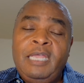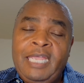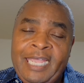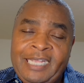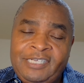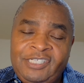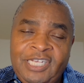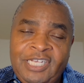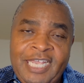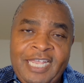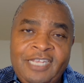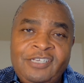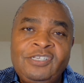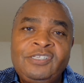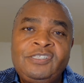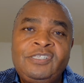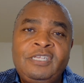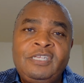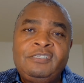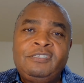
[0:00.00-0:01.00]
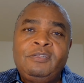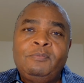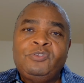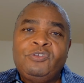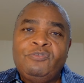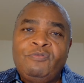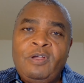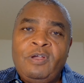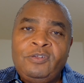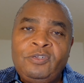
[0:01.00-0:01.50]
education systems
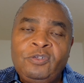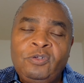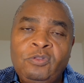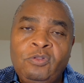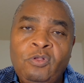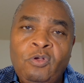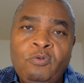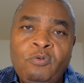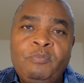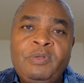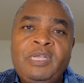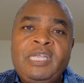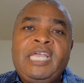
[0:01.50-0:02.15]
around the globe